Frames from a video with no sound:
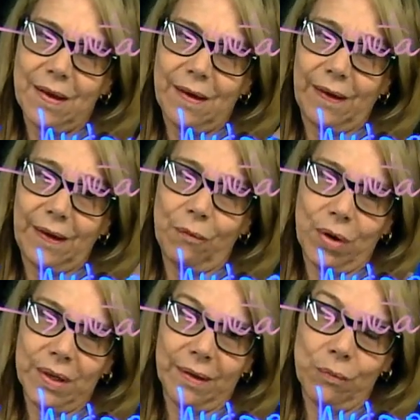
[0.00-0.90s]
And
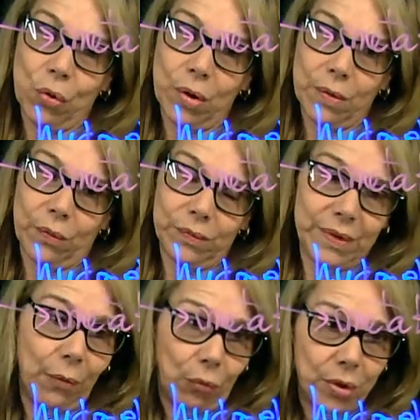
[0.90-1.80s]
what
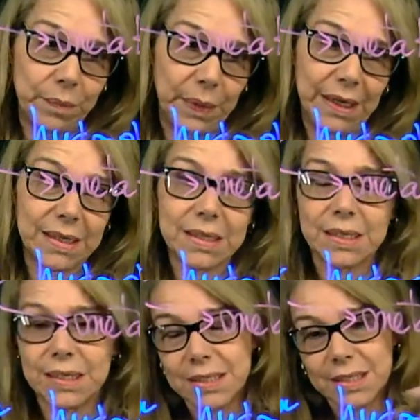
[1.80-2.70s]
that word means
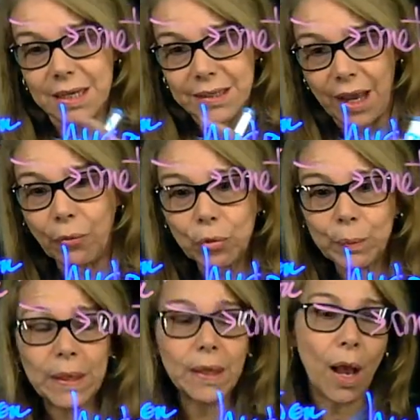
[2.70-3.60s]
is that will
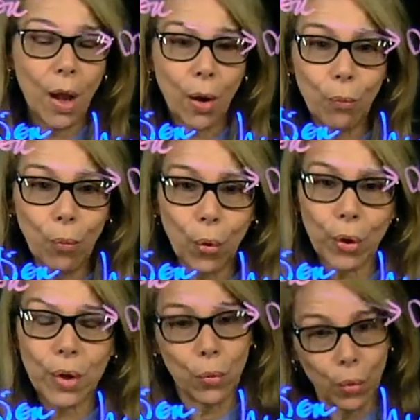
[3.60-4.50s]
be
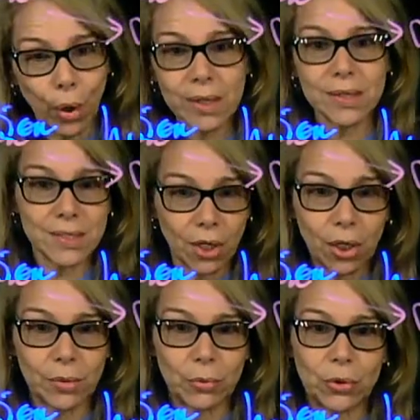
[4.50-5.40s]
more water
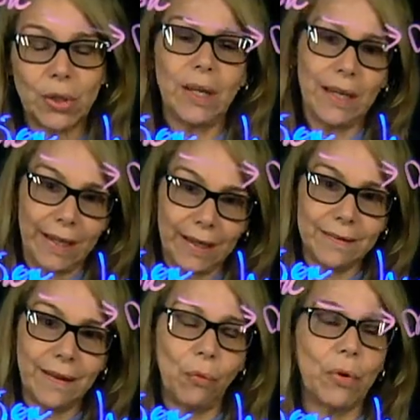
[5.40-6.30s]
soluble,
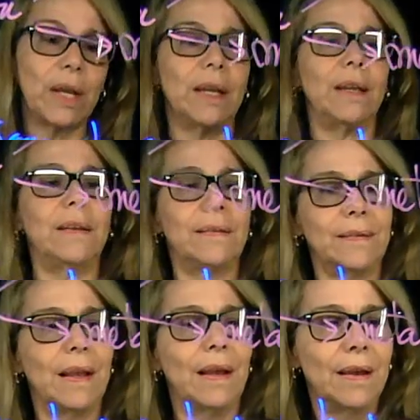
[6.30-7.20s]
and that way is
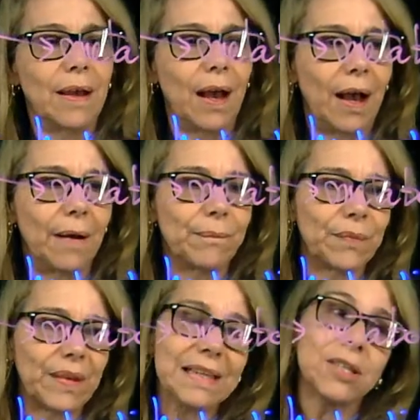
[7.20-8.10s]

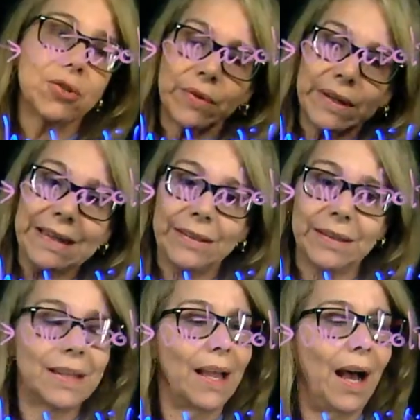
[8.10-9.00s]

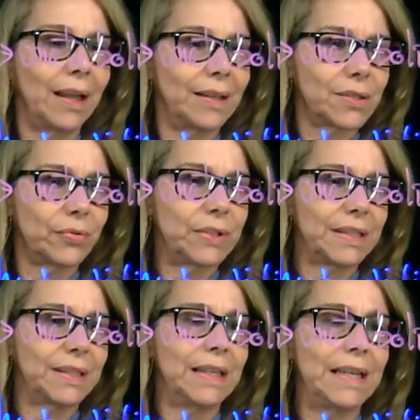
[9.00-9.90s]
excreted
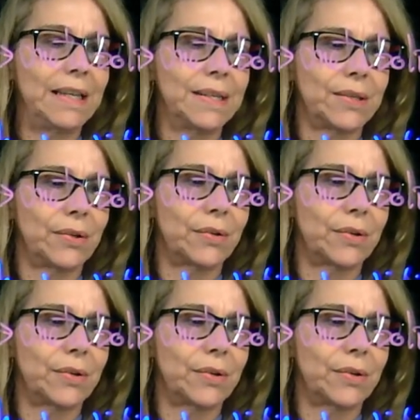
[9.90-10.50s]
easier